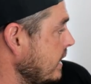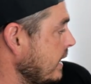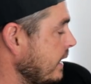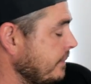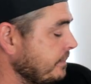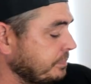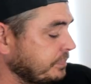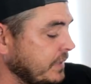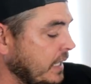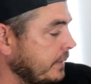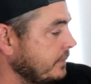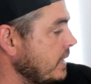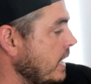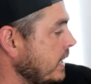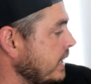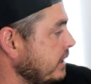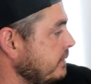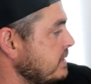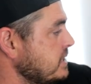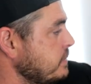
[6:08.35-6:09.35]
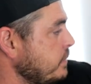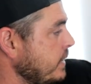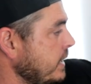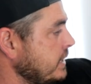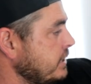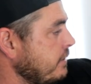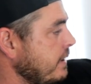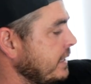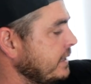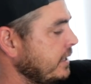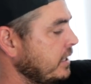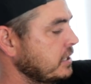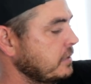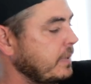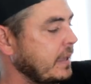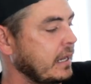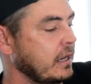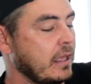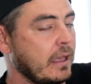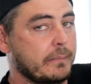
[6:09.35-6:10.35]
I'm not gonna be spraying directly on
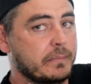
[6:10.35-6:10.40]
the panel.